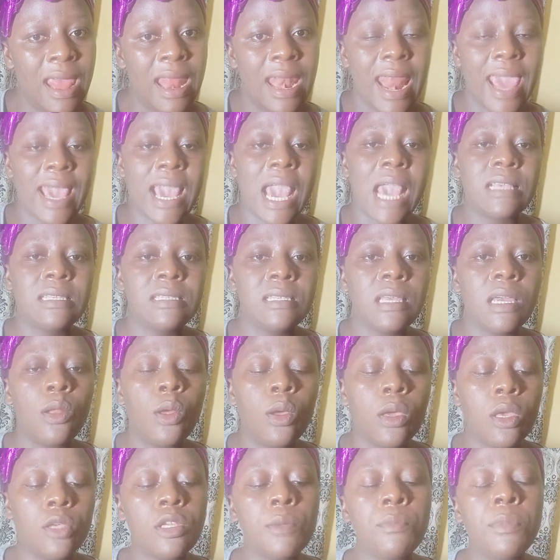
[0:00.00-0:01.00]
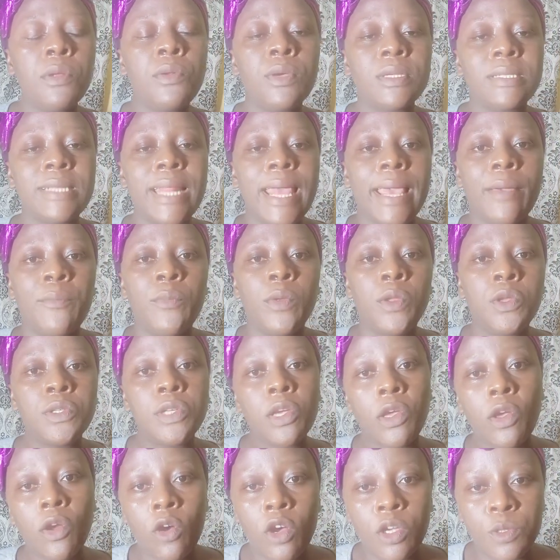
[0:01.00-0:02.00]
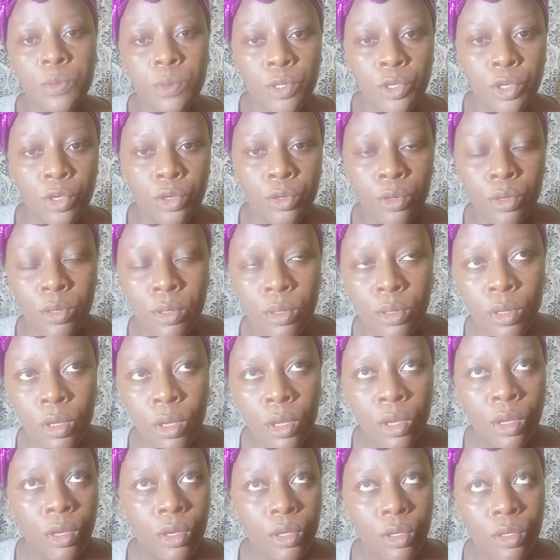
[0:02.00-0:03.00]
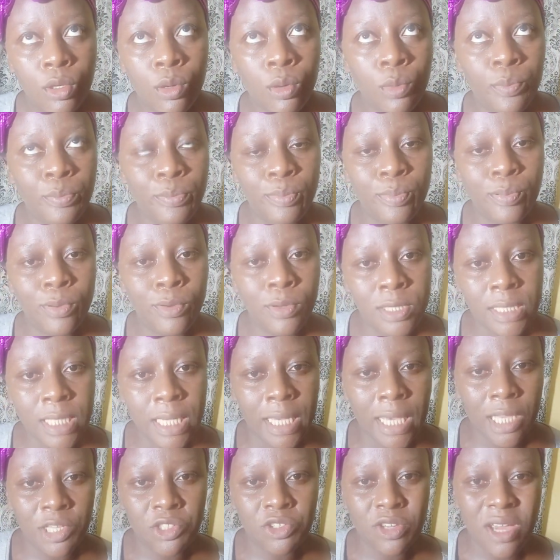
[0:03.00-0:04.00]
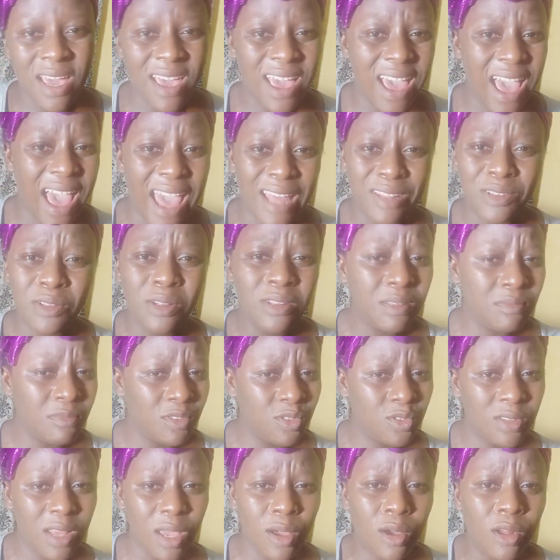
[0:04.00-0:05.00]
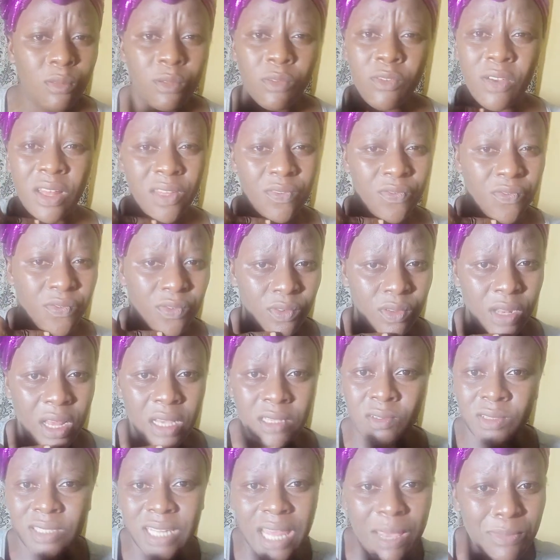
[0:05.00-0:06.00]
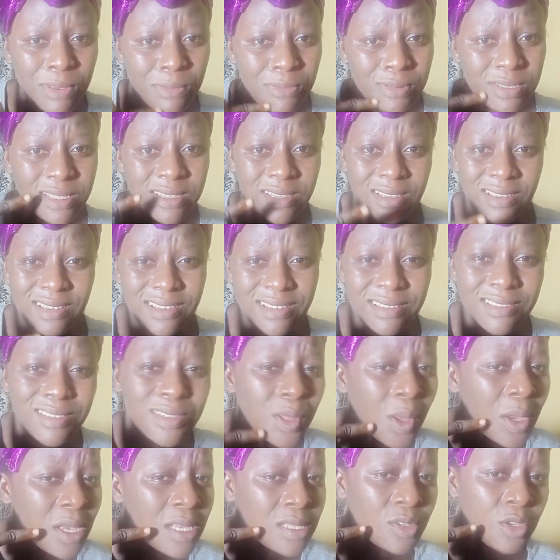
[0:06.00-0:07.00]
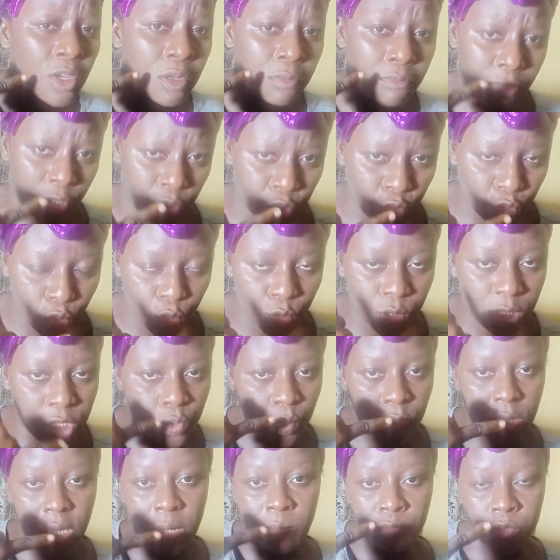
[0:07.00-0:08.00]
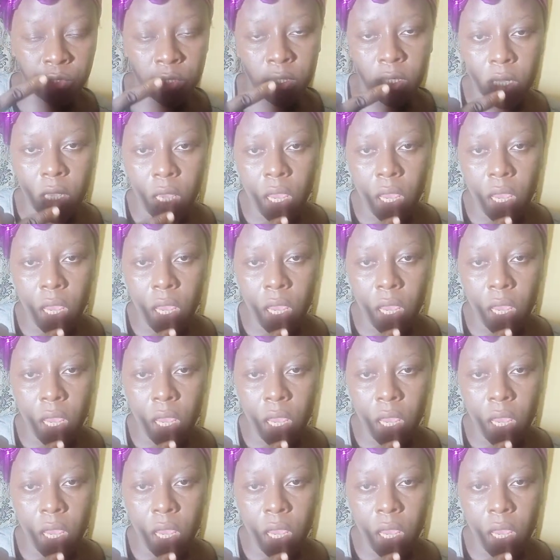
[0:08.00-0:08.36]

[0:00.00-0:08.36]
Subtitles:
Like I said, okay, somebody was like, will you tell your husband you booked a caterer? Yeah, I told him the truth. I called him over the phone. I was like, baby, see, it's not easy on me, so this is what I'm doing.